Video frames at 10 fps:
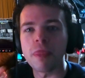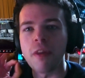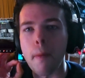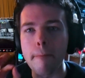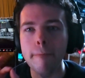
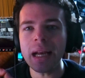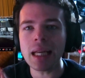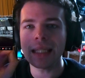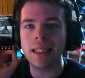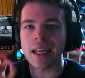The
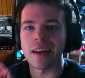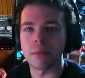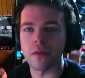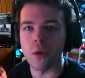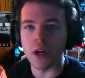
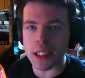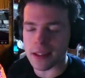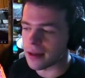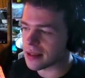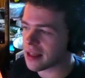millisecond before he
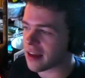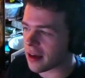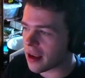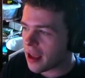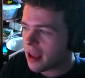starts
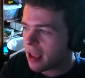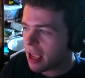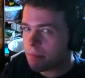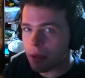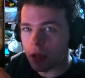singing,
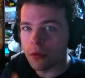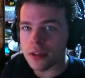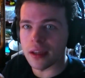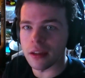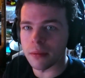it
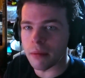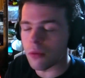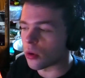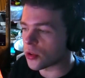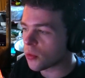balloons a little bit more.